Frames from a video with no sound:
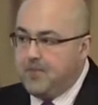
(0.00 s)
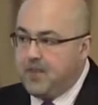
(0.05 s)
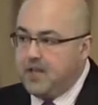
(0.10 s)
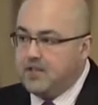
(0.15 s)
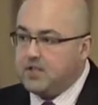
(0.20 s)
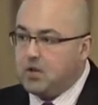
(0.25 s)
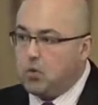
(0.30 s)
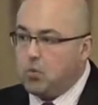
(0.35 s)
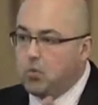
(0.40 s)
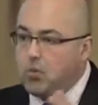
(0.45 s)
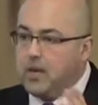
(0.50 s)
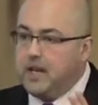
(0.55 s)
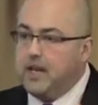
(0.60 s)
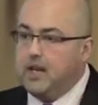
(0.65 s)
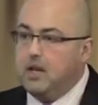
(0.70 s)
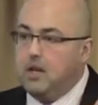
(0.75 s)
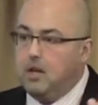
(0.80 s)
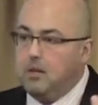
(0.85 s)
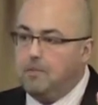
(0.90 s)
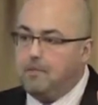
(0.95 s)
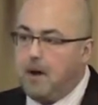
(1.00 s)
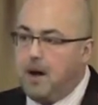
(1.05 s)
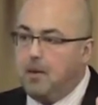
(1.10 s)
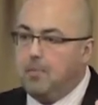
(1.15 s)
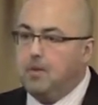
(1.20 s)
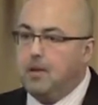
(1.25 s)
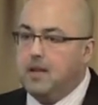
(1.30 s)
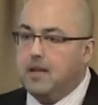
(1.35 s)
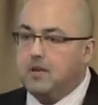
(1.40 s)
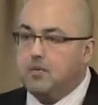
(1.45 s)
is a real
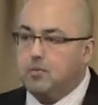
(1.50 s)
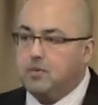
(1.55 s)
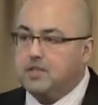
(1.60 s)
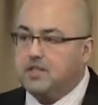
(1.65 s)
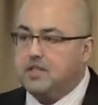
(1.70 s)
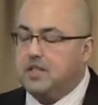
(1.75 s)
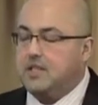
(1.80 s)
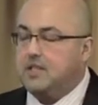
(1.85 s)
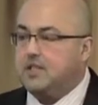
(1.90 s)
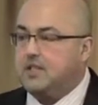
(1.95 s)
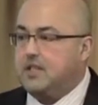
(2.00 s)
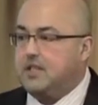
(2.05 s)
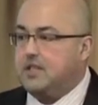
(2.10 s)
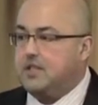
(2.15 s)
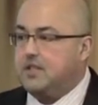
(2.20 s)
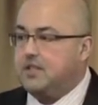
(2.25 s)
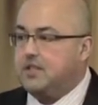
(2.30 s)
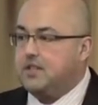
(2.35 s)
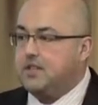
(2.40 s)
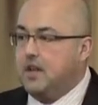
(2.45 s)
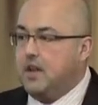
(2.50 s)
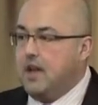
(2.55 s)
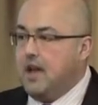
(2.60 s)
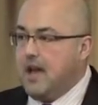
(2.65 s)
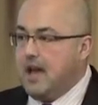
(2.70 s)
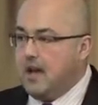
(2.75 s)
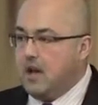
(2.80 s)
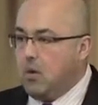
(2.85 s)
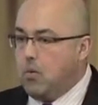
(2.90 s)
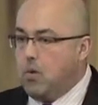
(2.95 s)
public resistance
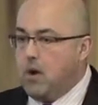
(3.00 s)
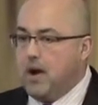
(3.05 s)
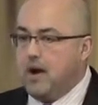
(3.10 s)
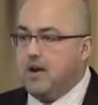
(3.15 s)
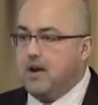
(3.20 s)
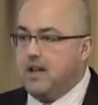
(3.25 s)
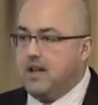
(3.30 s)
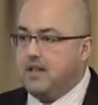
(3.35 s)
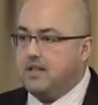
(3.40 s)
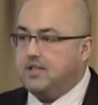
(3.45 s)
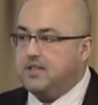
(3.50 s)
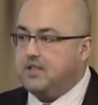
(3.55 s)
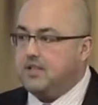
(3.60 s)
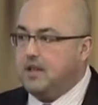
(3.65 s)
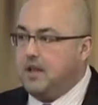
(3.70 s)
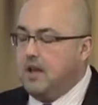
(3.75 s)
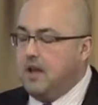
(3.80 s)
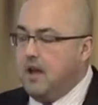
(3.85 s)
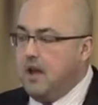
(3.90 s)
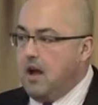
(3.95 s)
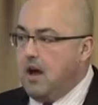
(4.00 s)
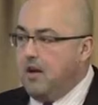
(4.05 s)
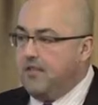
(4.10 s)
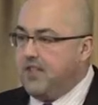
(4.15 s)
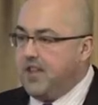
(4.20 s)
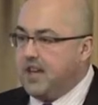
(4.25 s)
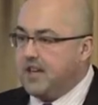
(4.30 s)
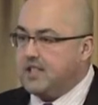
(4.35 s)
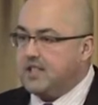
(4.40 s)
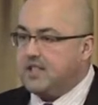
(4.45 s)
and awareness of
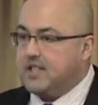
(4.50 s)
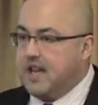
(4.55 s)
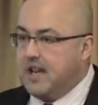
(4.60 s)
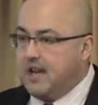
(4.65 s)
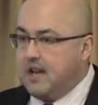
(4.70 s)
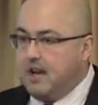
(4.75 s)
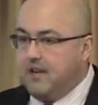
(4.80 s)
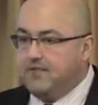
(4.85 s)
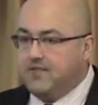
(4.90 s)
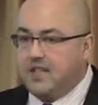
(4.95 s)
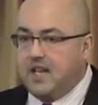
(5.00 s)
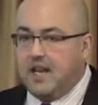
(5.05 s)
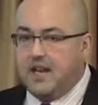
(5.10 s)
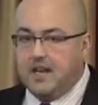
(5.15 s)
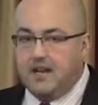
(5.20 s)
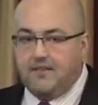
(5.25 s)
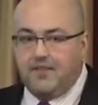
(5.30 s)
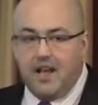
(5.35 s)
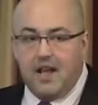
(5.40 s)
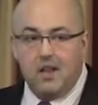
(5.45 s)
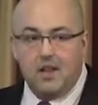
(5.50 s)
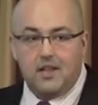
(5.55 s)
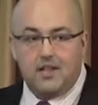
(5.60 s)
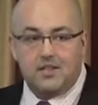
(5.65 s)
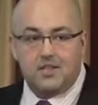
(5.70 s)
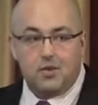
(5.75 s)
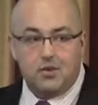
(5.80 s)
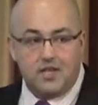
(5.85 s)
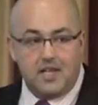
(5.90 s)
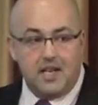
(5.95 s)
the extent of data
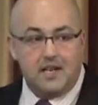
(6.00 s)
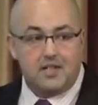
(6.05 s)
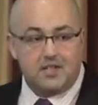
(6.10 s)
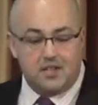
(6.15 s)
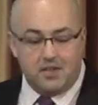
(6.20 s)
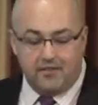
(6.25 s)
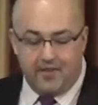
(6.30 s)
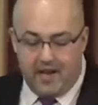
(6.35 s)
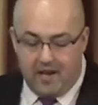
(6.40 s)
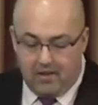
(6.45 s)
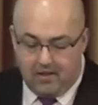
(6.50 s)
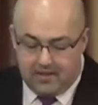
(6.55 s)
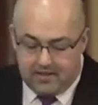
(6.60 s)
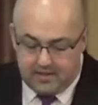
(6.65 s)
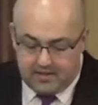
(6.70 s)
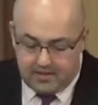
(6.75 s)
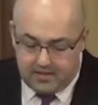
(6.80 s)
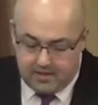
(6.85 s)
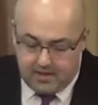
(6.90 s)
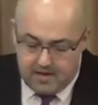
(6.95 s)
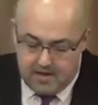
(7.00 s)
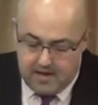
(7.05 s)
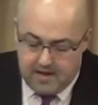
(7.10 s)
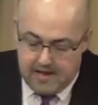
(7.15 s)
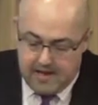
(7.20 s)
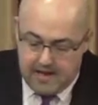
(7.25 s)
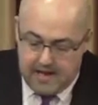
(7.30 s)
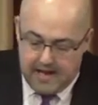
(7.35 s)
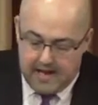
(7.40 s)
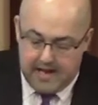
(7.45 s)
availance or data surveillance
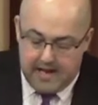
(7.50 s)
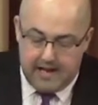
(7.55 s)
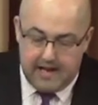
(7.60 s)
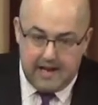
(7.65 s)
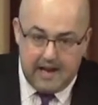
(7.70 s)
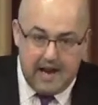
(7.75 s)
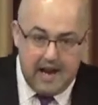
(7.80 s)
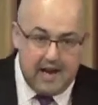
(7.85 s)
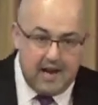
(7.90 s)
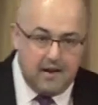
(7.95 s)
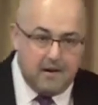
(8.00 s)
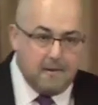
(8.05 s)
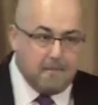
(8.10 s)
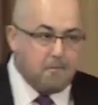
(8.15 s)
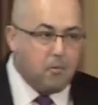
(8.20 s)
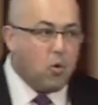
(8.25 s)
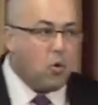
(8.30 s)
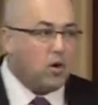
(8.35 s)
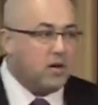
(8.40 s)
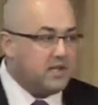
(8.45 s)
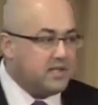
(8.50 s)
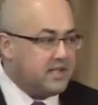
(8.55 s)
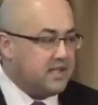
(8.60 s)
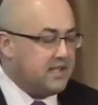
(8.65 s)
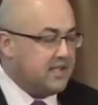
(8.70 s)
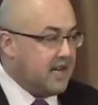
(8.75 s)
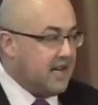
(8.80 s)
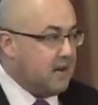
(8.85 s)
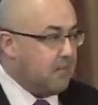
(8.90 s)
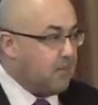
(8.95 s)
and an importance
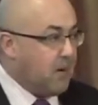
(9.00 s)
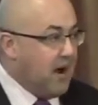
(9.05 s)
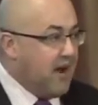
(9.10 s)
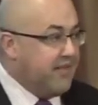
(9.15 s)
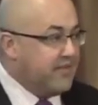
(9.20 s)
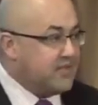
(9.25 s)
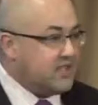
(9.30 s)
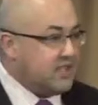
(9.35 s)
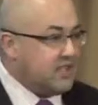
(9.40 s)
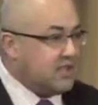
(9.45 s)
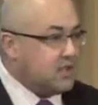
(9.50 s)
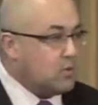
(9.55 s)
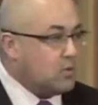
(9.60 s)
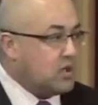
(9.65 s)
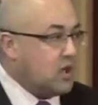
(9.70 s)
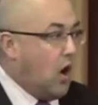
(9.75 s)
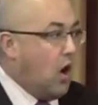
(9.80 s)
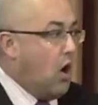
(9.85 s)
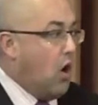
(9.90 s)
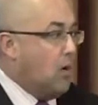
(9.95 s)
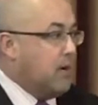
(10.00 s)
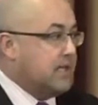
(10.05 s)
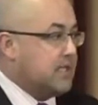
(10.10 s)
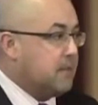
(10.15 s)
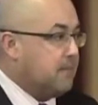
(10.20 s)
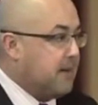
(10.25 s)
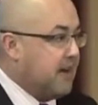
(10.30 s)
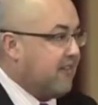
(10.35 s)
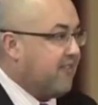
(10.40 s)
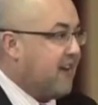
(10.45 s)
in data privacy. This was always
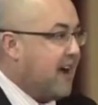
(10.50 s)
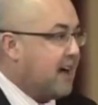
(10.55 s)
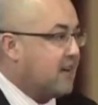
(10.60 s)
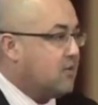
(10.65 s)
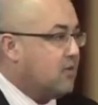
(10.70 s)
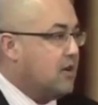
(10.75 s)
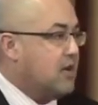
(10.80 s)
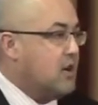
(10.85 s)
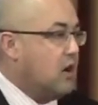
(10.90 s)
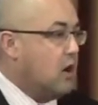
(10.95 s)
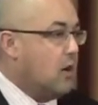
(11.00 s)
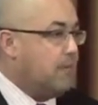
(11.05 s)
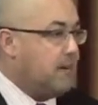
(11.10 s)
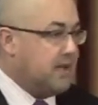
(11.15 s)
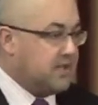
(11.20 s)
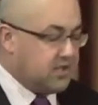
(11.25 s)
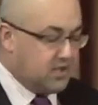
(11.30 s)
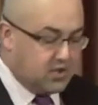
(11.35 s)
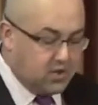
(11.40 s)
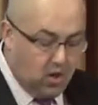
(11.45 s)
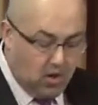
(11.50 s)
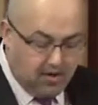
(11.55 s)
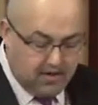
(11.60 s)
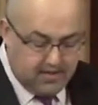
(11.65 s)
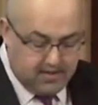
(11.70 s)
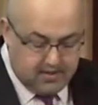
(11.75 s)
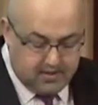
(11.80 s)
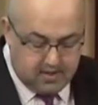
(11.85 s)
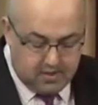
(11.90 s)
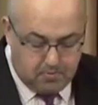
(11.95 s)
a big factor in Europe. It's
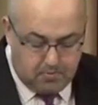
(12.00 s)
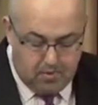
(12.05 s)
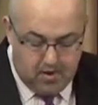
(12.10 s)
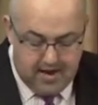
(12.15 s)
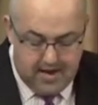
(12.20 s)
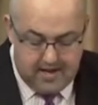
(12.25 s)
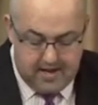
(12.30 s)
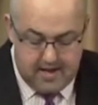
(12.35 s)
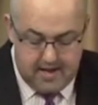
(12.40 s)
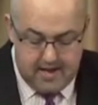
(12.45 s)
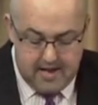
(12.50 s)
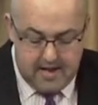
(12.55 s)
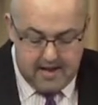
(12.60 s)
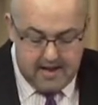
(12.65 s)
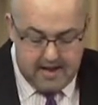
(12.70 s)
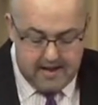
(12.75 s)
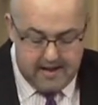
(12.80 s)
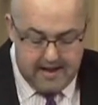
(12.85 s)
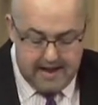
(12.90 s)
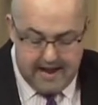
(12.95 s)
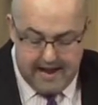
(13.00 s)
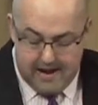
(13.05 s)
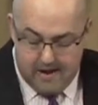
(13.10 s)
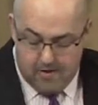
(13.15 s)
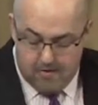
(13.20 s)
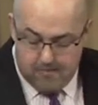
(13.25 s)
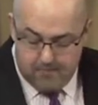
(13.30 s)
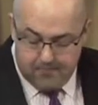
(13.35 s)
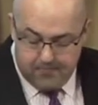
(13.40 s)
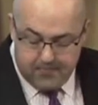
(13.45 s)
starting to spread now.